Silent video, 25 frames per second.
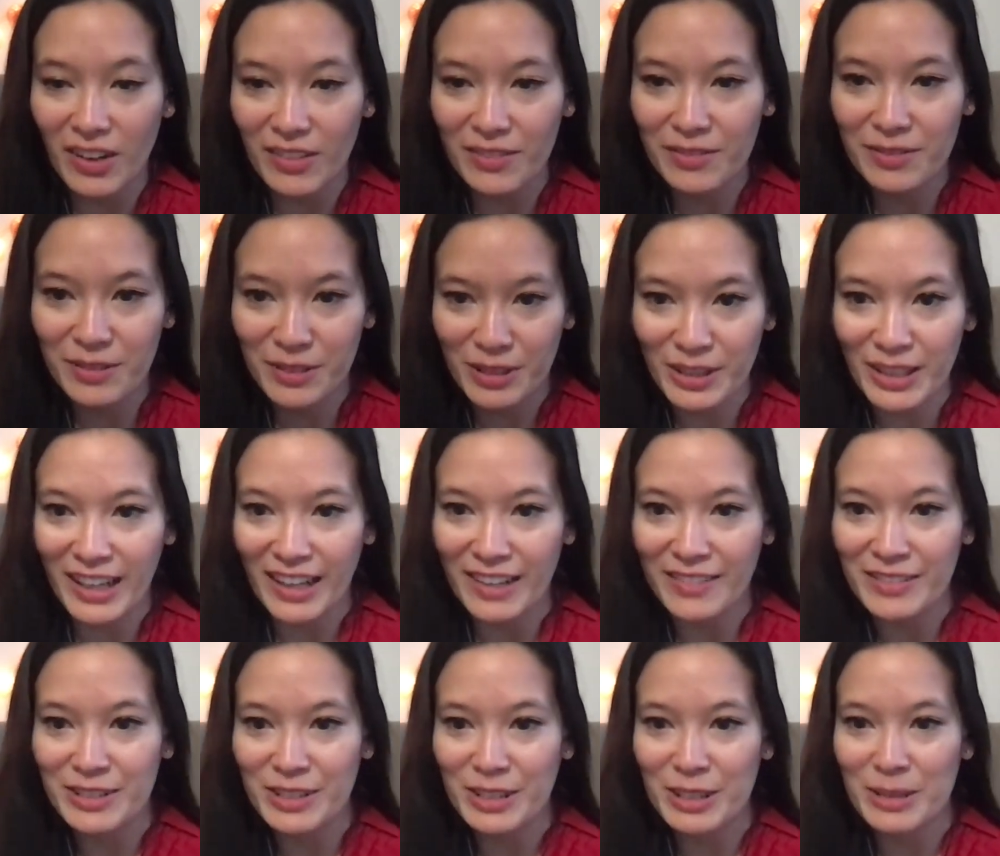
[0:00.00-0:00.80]
for
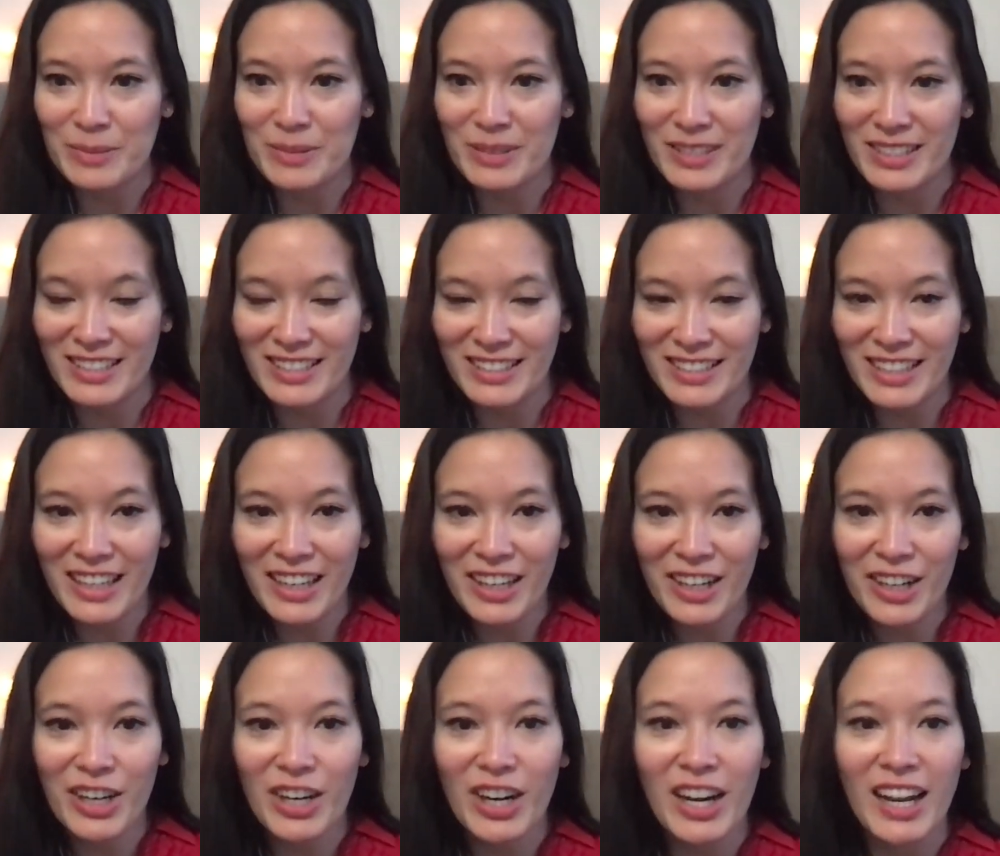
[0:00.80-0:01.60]
live streams this
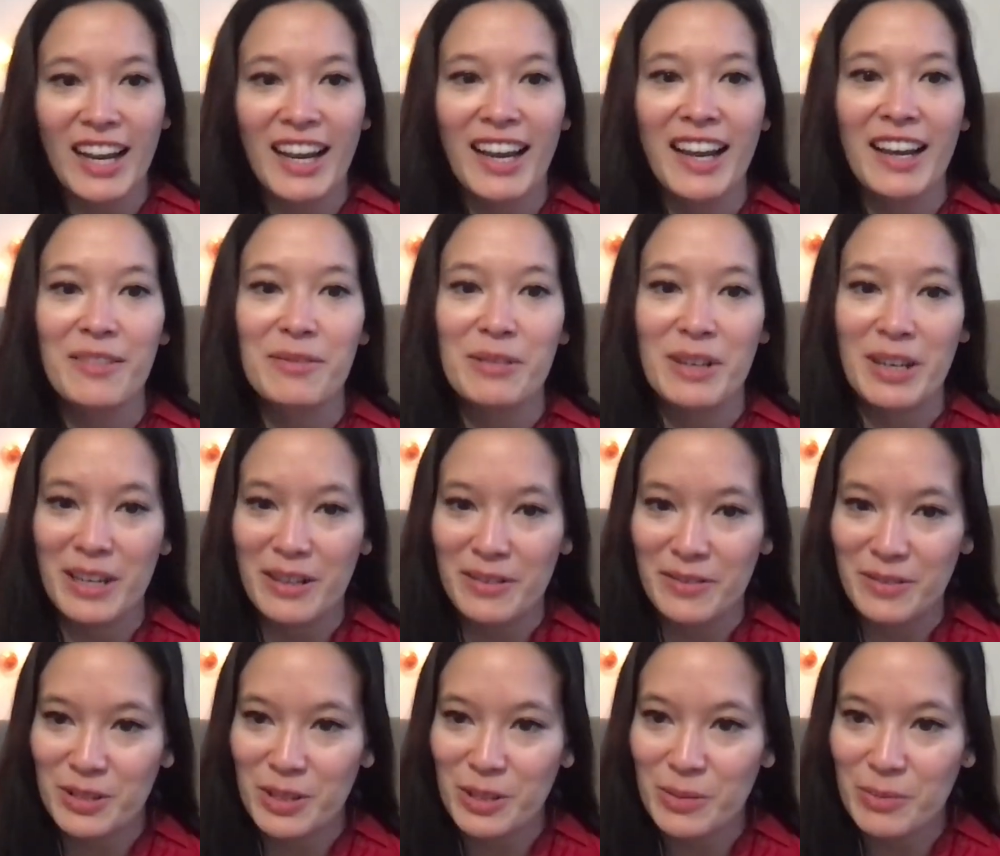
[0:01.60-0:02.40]
year, and we
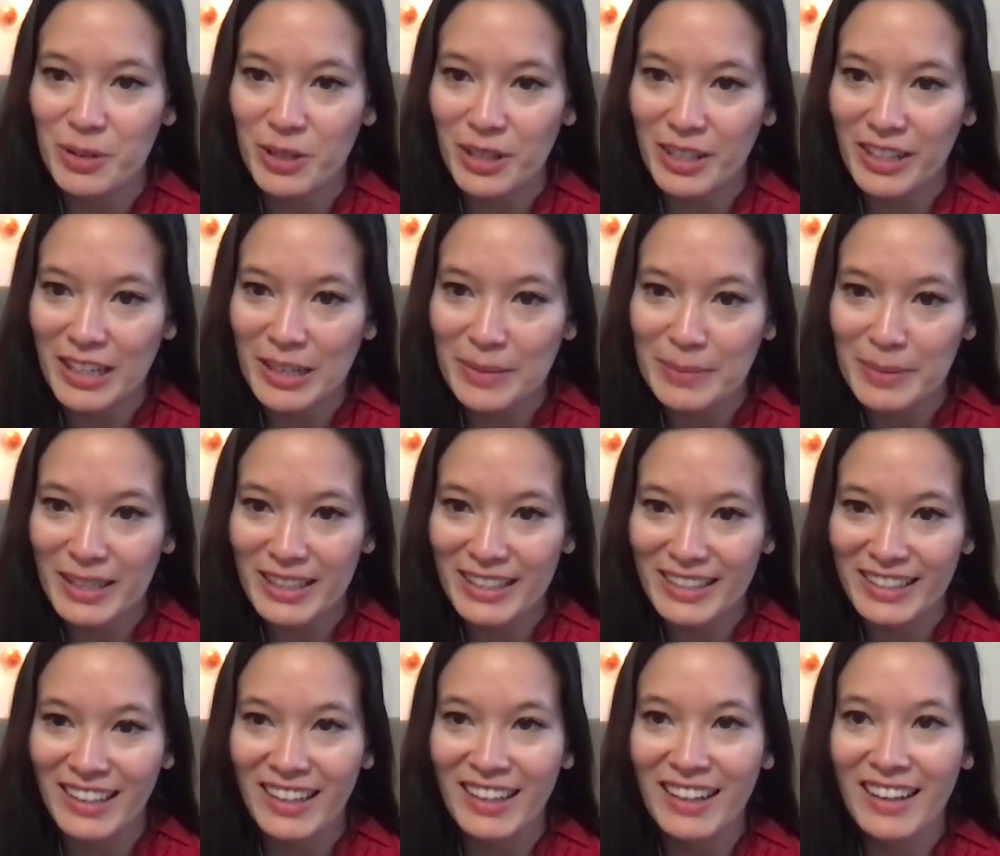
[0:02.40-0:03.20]
have 2 more
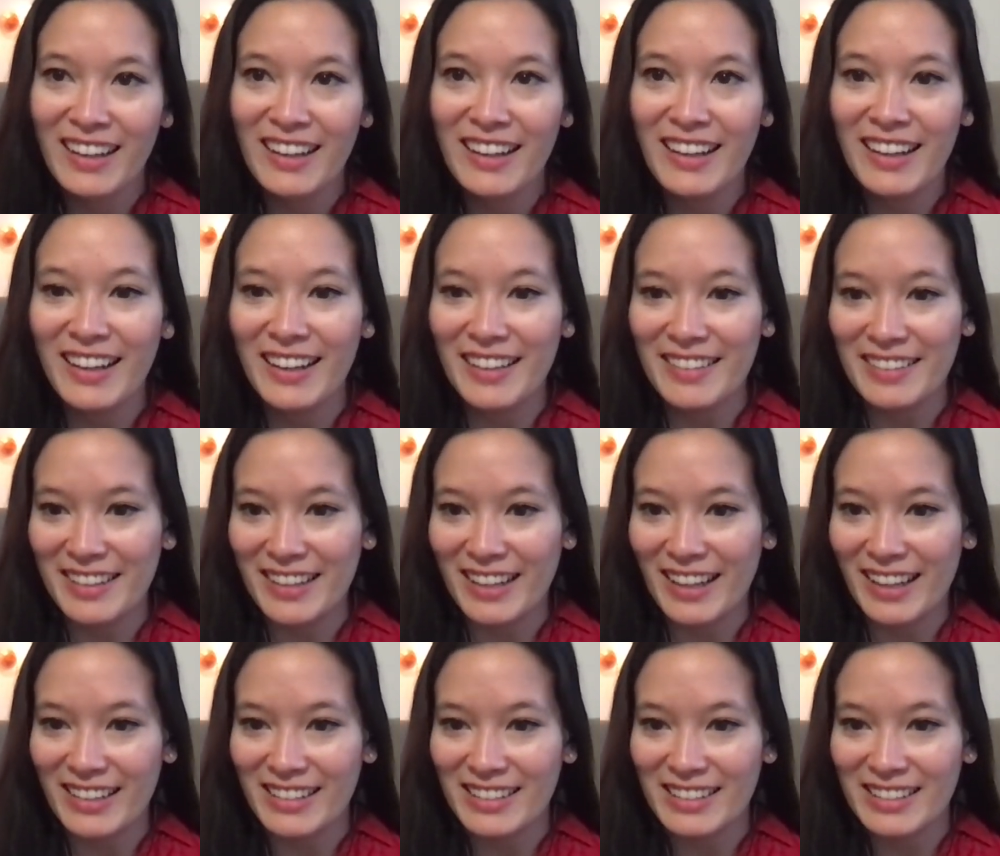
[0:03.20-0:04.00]
coming in the
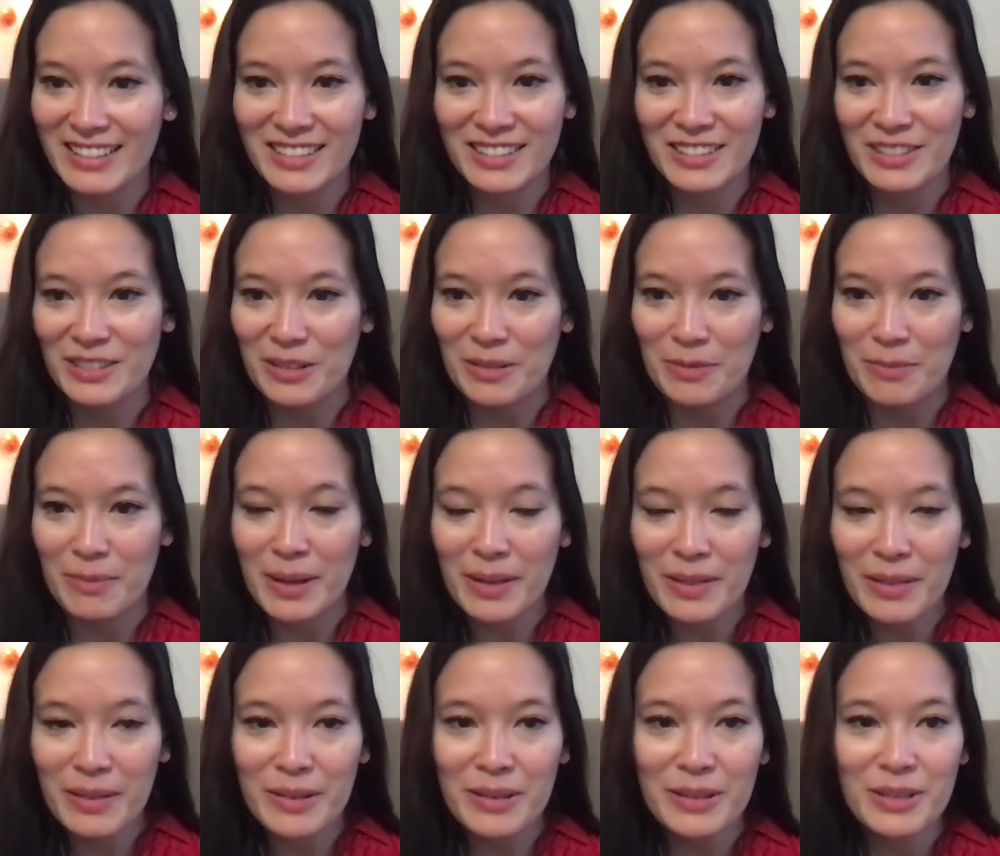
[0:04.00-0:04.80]
next sort of
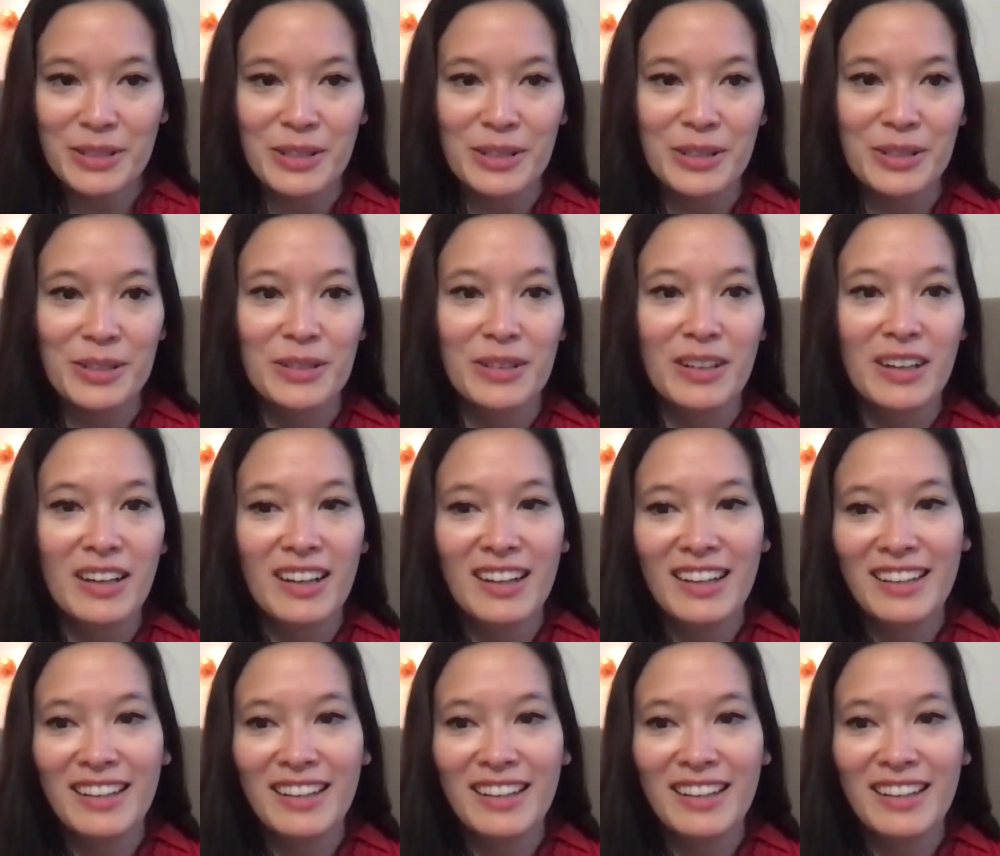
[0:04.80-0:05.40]
month or 2.